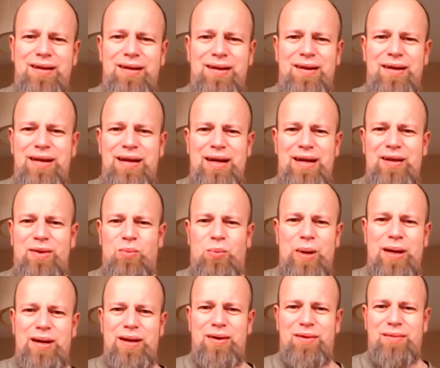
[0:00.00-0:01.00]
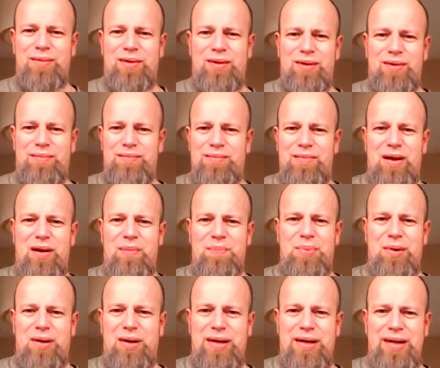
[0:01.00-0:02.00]
And in the winter I
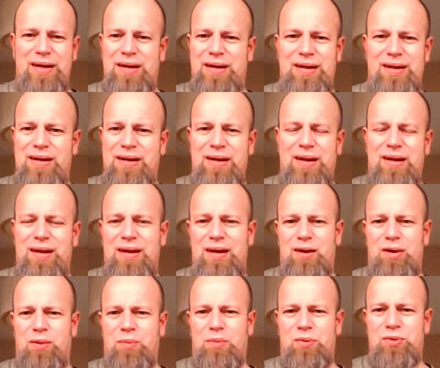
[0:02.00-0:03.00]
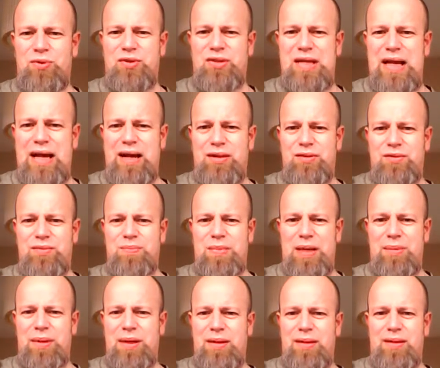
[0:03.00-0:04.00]
I'll buy a lot more
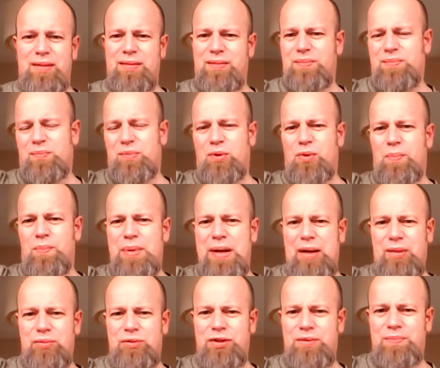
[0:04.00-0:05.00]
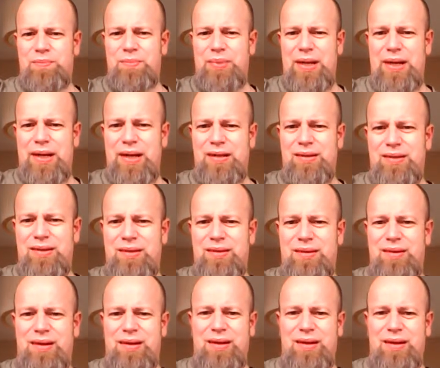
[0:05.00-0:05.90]
stouts, maybe more Belgian beers.